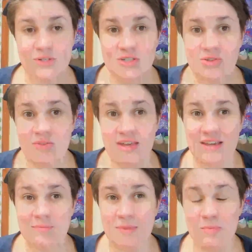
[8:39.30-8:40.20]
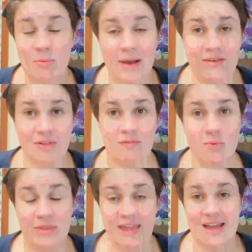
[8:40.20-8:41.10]
just so they can be more mindful
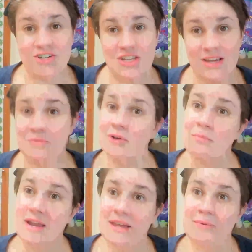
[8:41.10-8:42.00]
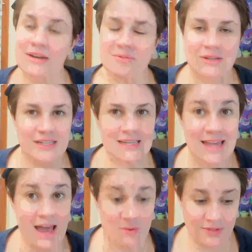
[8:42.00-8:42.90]
of it when they actually get real money, when it really
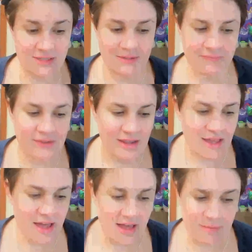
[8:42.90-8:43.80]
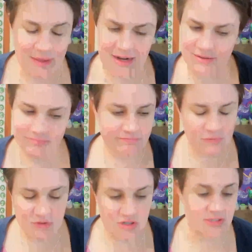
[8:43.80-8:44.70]
counts. And
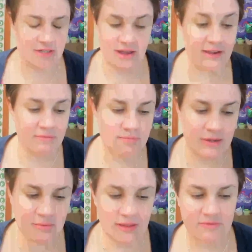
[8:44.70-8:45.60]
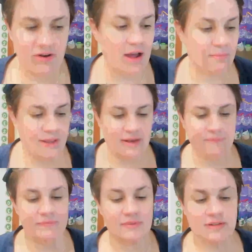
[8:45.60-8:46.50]
just, I completely forgot,
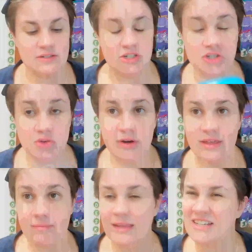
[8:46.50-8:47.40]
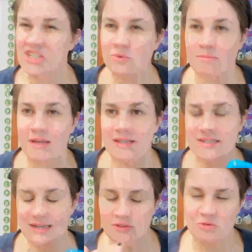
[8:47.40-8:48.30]
but to store them, last year we made
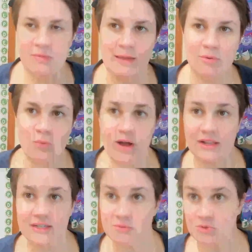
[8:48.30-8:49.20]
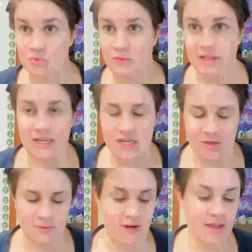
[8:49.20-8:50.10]
these like little paper wallets, which were really
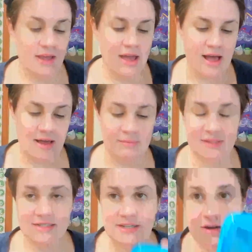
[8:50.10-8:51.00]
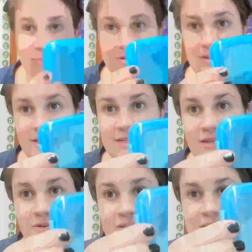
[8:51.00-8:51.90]
cute. But this year I'm using
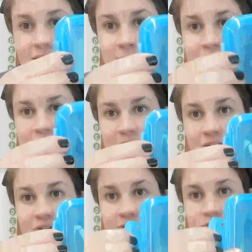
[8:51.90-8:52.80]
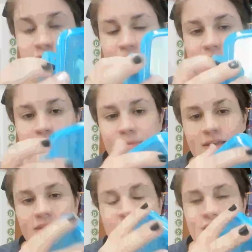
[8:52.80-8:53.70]
these little snap containers from
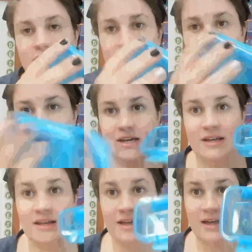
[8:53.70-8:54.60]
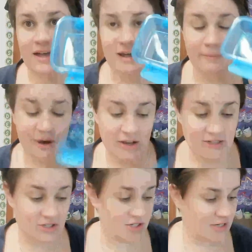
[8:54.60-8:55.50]
the Dollar Tree. I
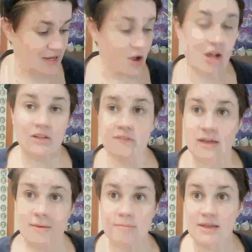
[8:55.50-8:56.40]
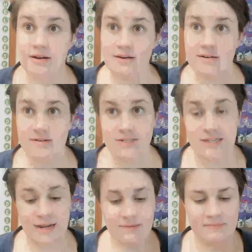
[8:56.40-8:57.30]
bought like all of them in our
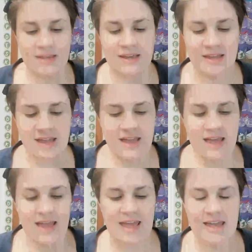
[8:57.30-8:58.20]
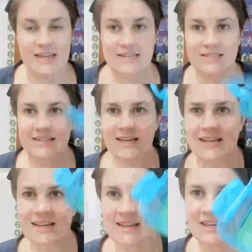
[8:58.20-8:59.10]
city, and
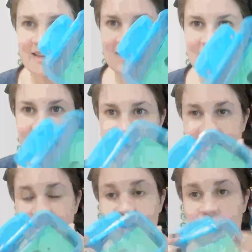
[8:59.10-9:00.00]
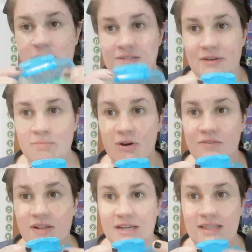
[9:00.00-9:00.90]
the Starbucks fit
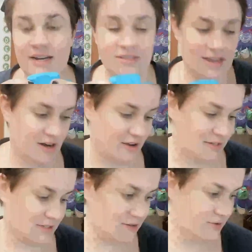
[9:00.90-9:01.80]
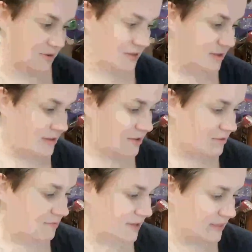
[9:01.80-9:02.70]
perfectly in there. They can also
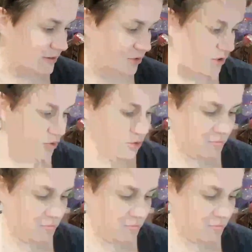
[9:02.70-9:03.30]
fit their little